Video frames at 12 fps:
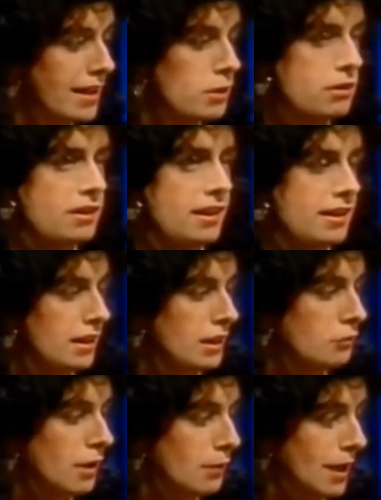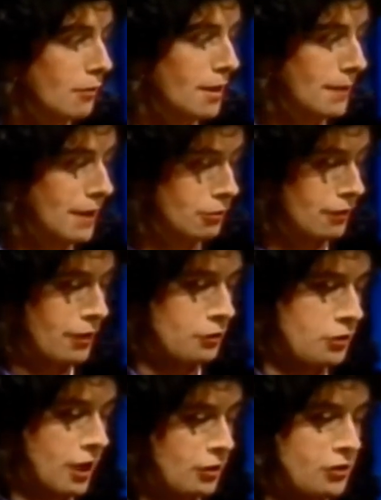Well, that, that's ridiculous. Why would well, anyone pay
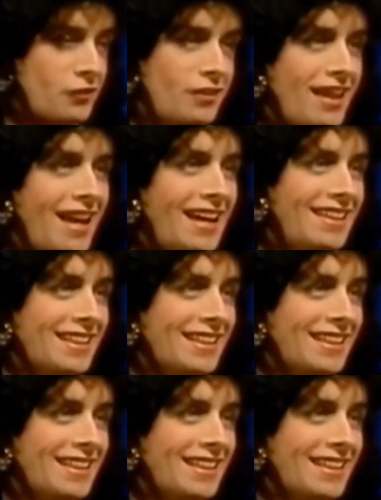twelve hundred dollars well,